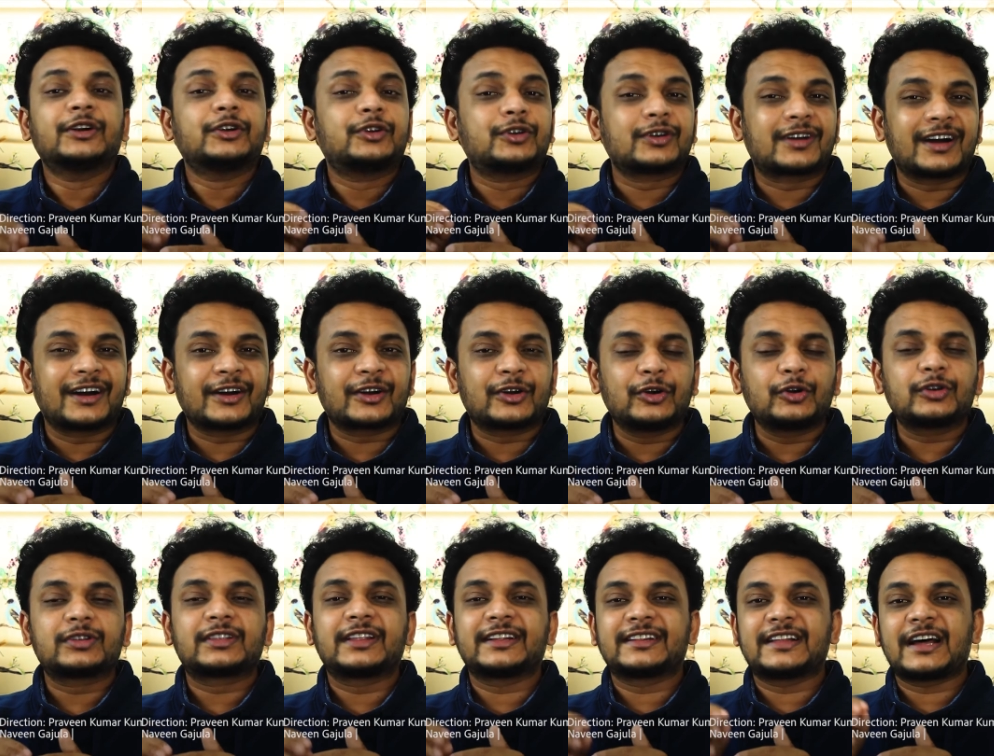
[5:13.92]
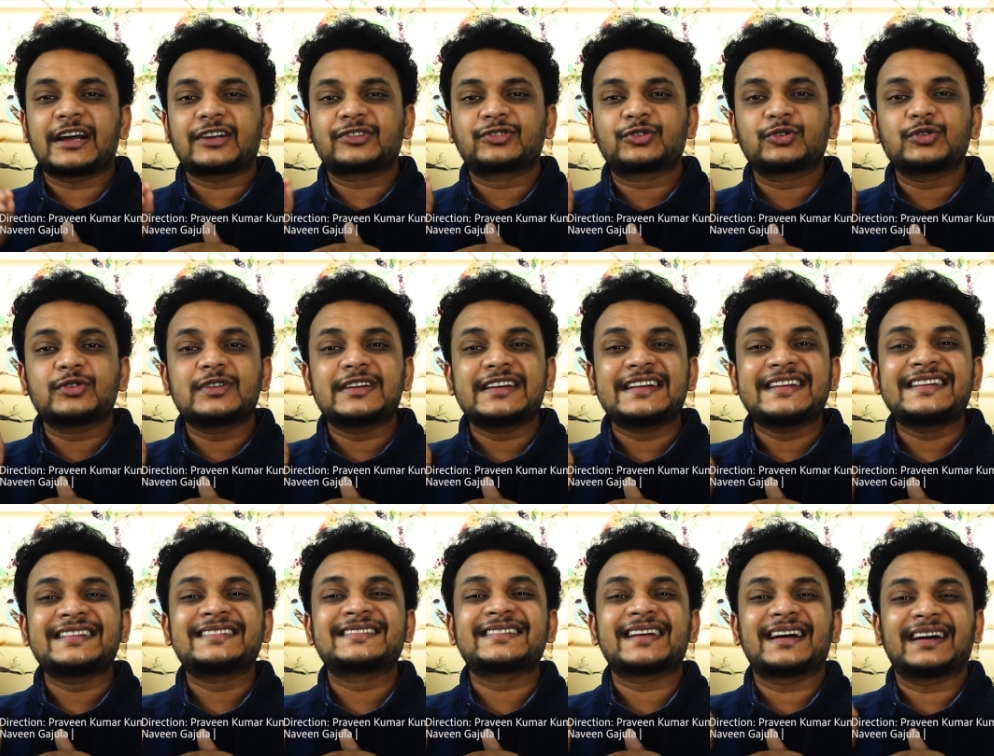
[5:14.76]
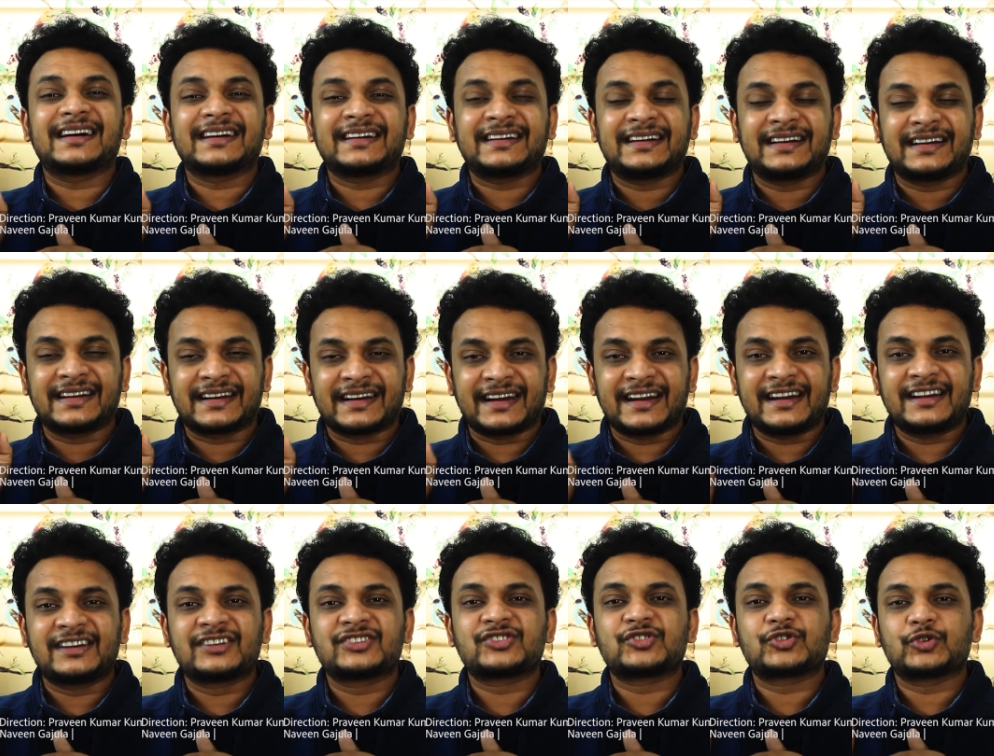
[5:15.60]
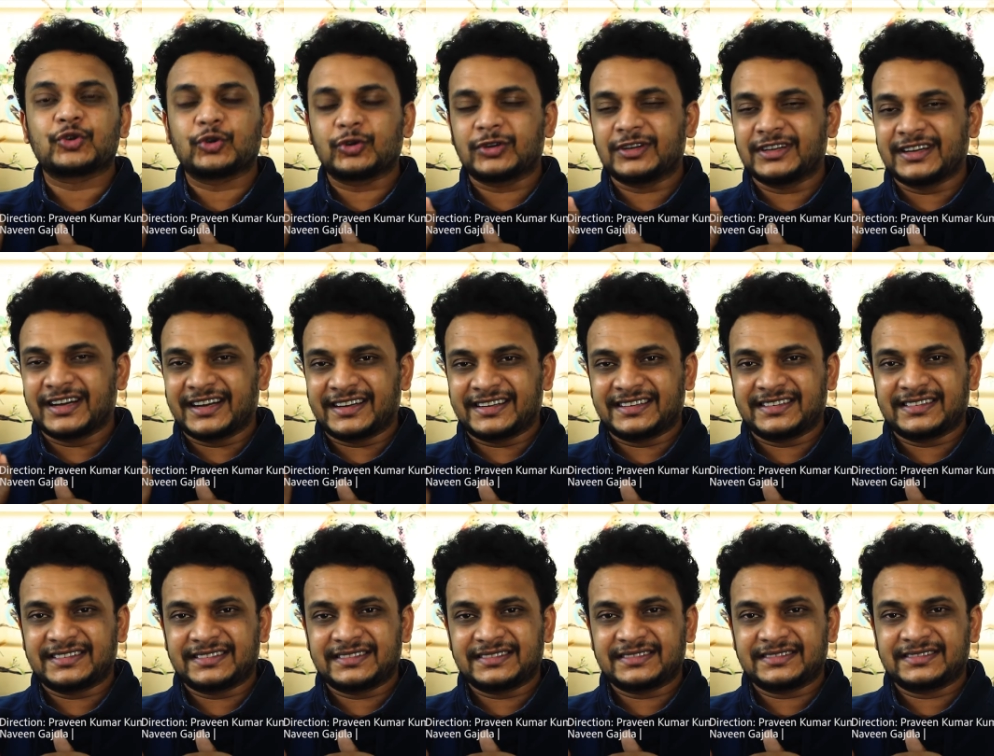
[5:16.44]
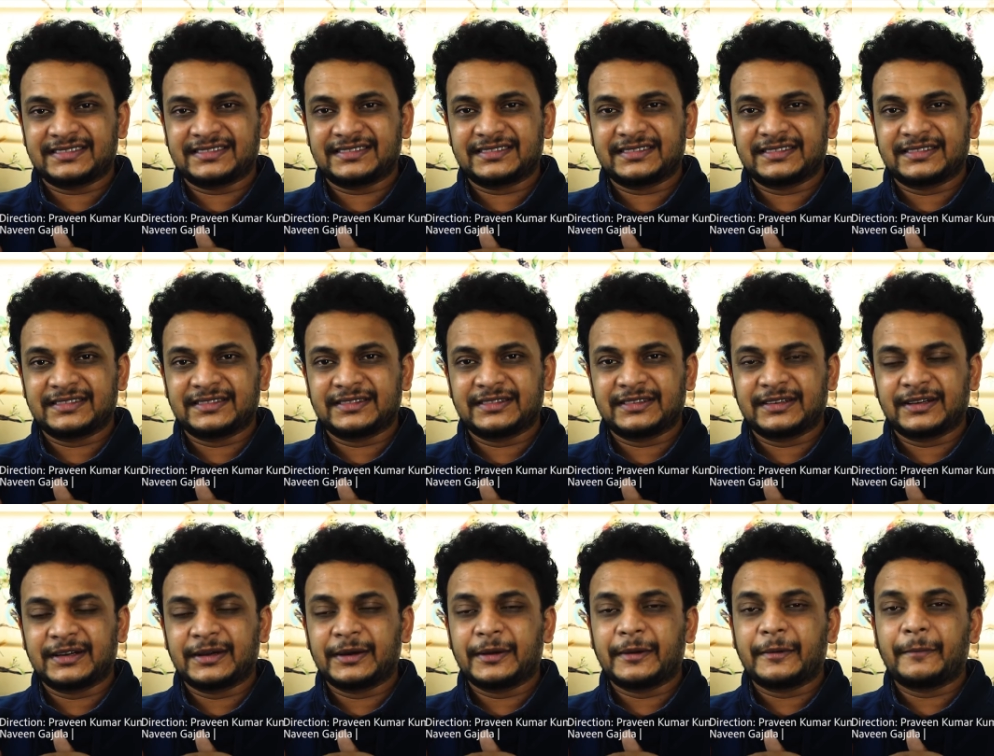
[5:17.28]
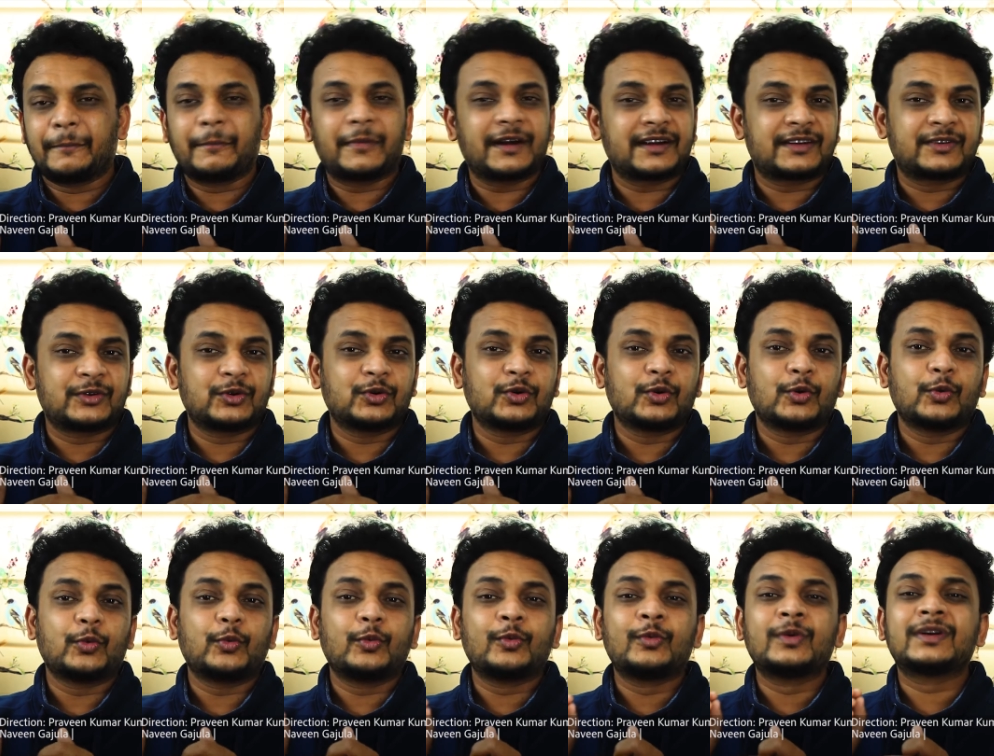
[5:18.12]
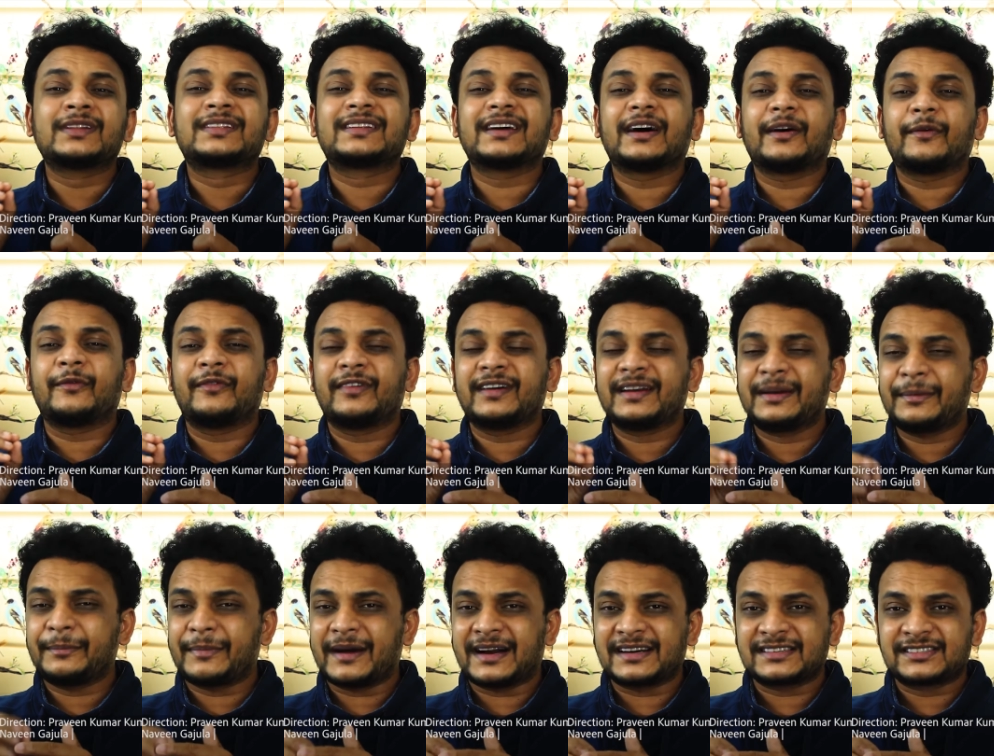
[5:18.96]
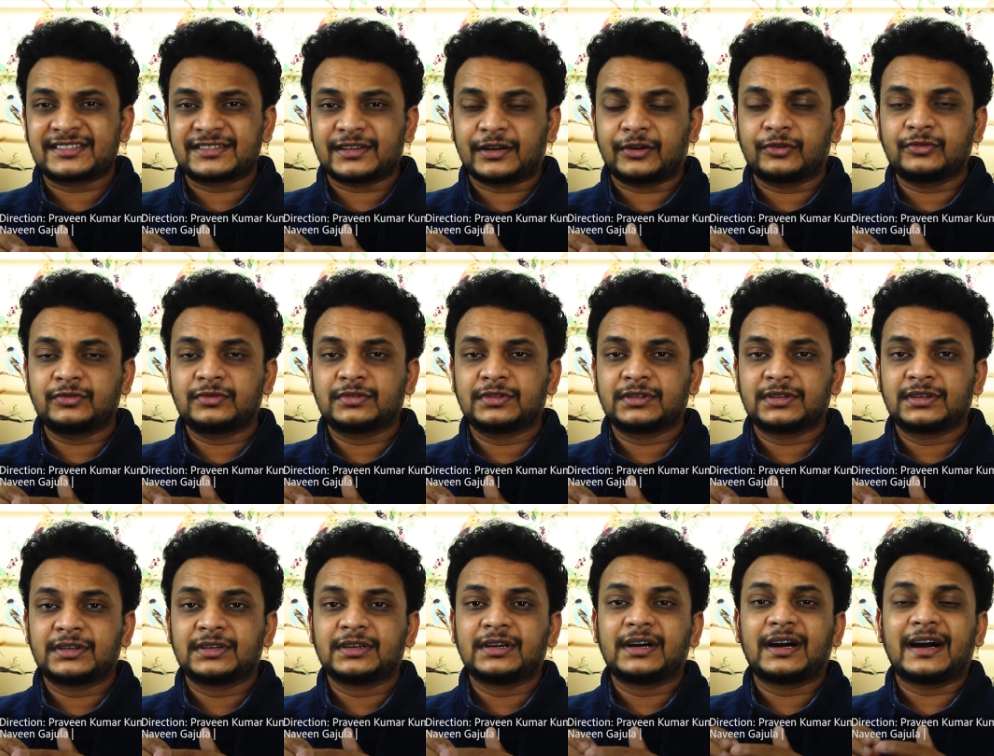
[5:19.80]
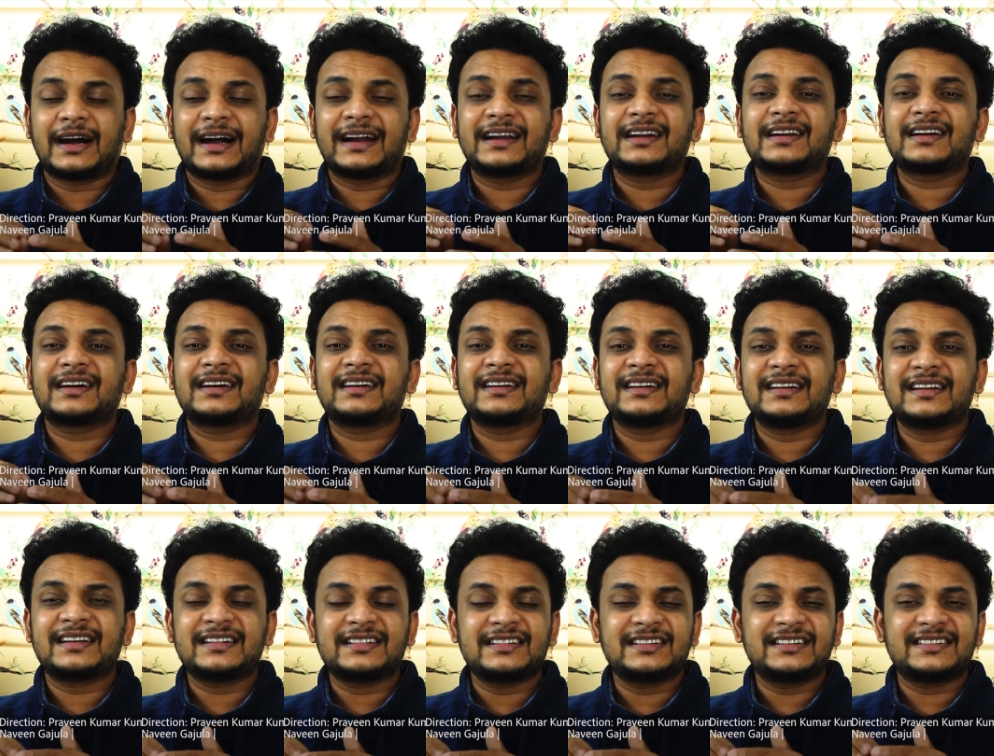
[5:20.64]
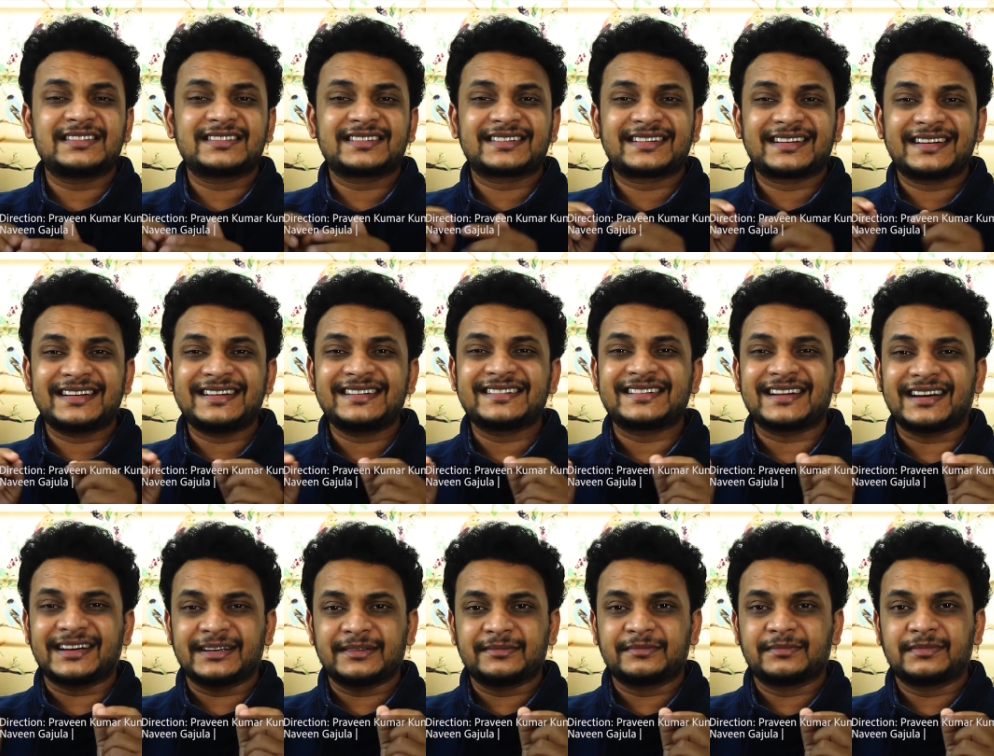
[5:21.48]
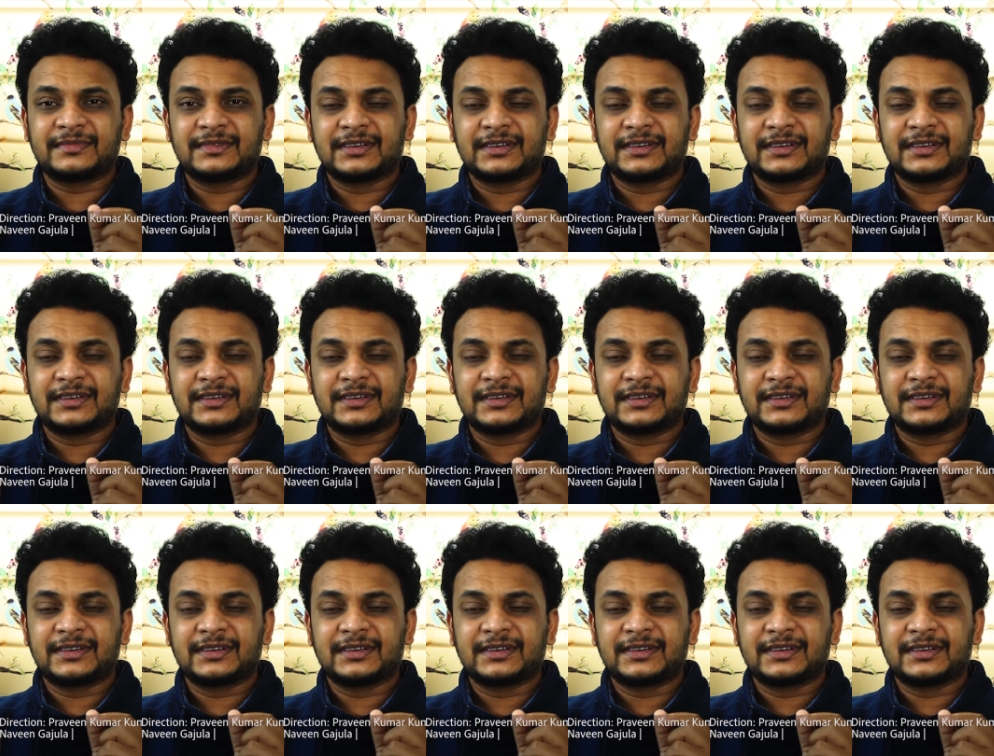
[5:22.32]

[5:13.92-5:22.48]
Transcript: To conclude, Tadasthu is a great storyline, but with a very bad song and a lengthy screen time,